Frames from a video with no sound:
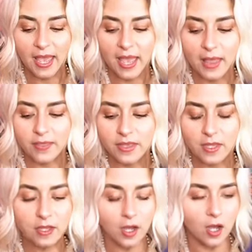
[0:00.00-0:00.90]
and
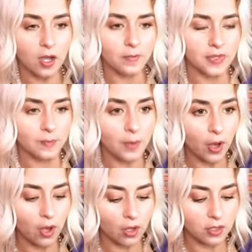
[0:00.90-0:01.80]
the, um, the
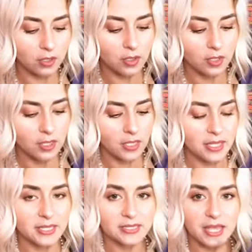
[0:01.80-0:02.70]
ball
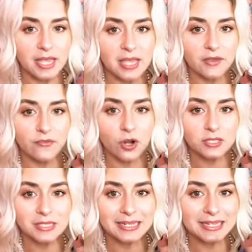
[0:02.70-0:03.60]
is a
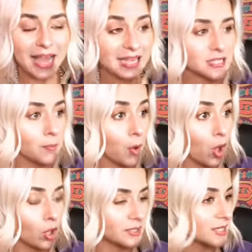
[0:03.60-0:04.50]
frosted glass
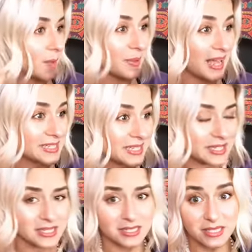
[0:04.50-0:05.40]
ball. It's not
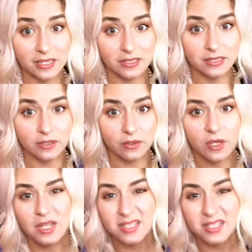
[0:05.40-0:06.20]
plastic, it's not stainless steel.